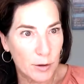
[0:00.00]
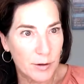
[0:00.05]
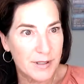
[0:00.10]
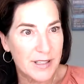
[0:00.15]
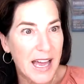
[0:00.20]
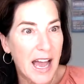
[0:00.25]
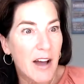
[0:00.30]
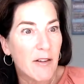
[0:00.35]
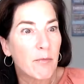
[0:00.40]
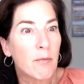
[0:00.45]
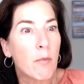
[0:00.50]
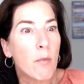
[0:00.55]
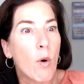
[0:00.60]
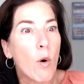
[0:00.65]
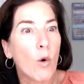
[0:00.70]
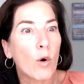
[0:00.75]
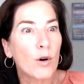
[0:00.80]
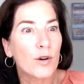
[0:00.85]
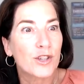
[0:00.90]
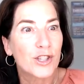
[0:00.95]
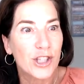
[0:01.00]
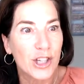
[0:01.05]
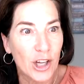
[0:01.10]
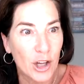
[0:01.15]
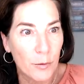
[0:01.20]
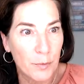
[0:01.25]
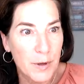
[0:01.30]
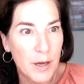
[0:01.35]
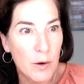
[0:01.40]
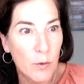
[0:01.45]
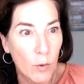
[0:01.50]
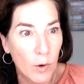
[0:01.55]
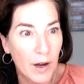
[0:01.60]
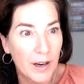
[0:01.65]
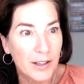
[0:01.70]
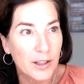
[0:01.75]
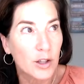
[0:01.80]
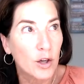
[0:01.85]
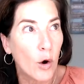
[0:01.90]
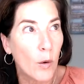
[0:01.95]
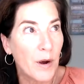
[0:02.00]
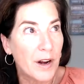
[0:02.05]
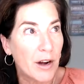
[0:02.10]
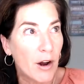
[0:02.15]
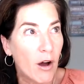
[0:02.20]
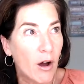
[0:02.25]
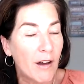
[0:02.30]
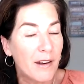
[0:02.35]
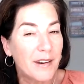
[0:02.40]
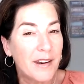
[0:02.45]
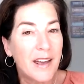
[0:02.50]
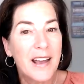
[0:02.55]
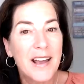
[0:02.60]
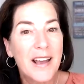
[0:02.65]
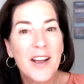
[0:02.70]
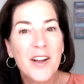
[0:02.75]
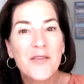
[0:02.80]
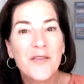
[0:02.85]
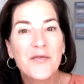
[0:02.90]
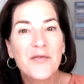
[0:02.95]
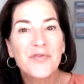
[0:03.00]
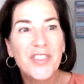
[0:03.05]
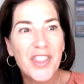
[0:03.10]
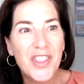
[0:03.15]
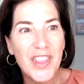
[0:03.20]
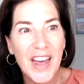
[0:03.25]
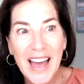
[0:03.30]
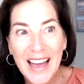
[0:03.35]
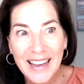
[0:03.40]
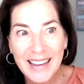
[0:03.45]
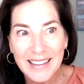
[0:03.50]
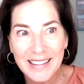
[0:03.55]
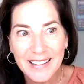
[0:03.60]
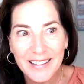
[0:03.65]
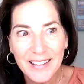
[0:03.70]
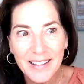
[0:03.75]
have more GLP-1 going on, then